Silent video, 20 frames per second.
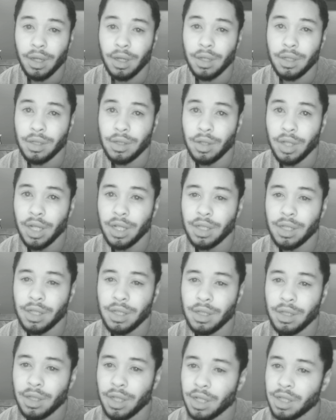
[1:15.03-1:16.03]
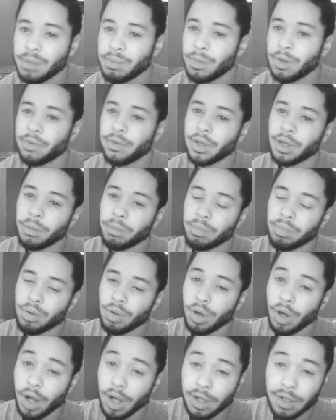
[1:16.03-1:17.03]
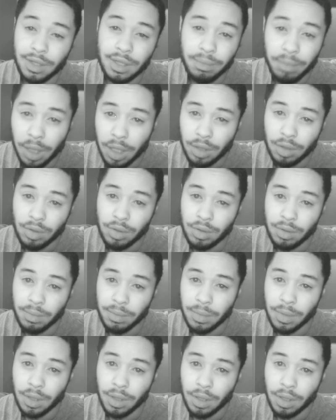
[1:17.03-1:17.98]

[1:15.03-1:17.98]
So that's more of like a broad spectrum,